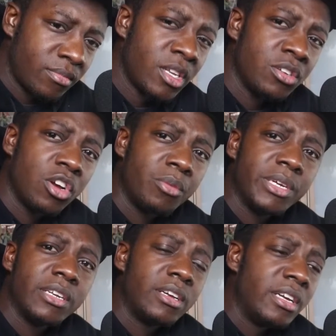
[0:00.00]
you know what I
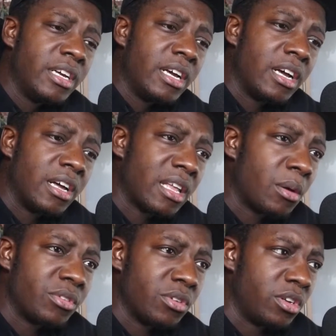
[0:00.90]
mean? That
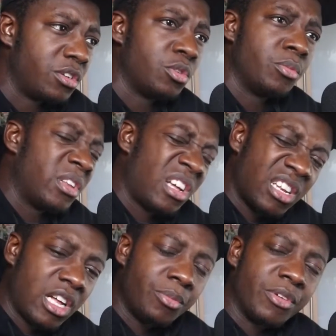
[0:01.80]
was the only issue, but
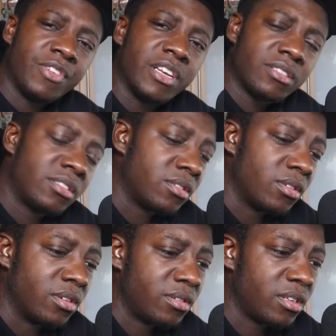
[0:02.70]
that'll be fixed,
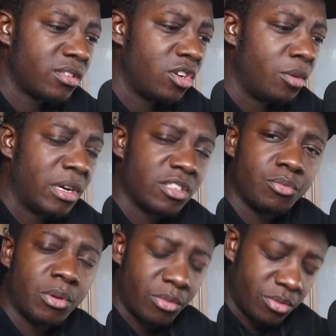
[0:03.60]
so that's not a massive
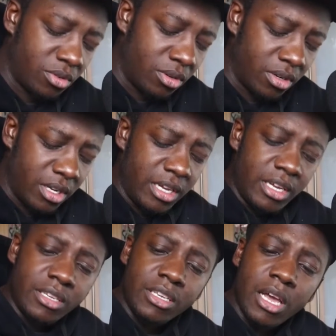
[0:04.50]
problem. So
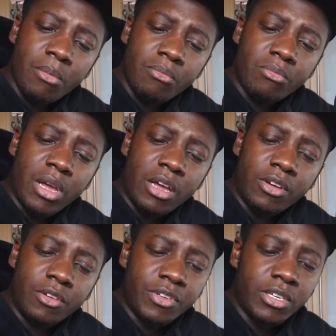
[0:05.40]
yeah,
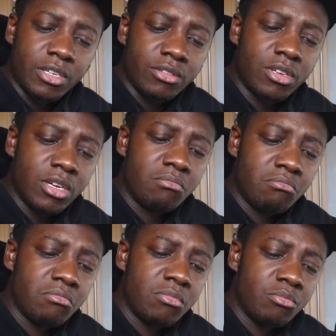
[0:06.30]
I think it's a
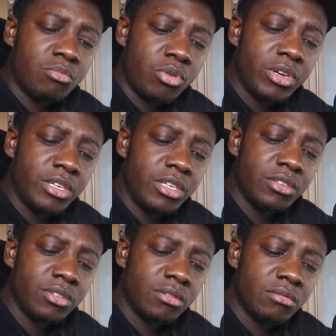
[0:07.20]
pretty
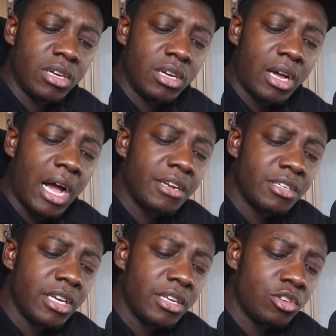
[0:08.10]
decent
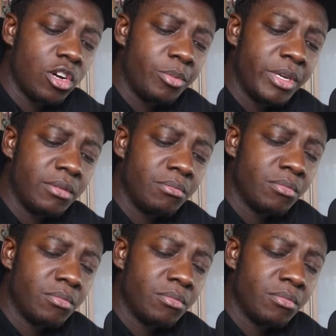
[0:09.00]
RDA, do you know what I mean?